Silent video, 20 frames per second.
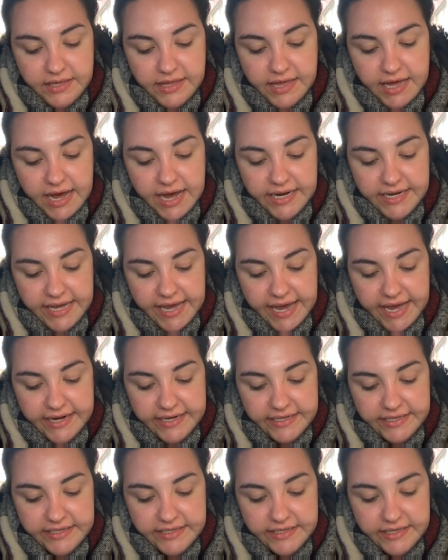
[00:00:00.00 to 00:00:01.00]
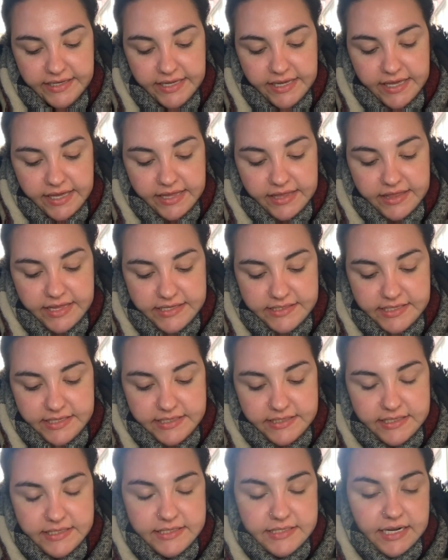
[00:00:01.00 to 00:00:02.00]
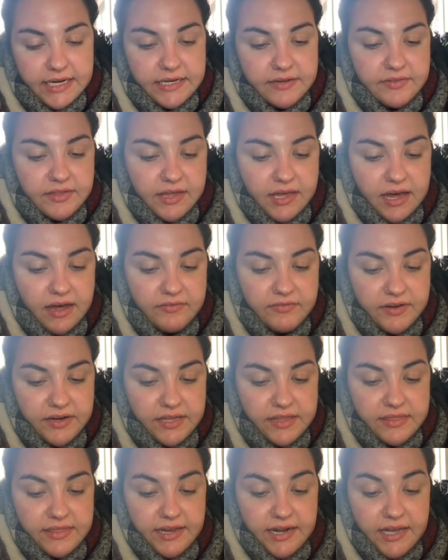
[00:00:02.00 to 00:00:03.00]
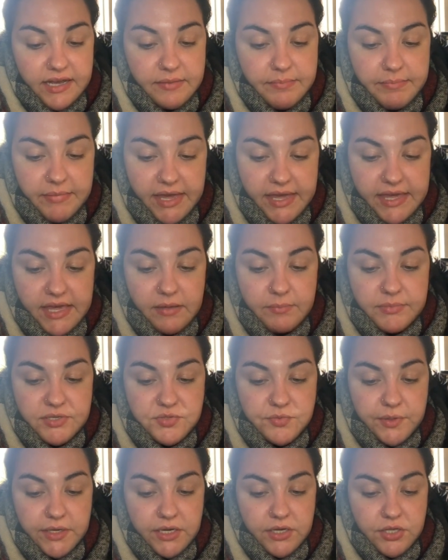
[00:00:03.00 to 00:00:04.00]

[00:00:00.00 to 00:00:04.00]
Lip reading: God added, "This is the sign of the covenant that I am making between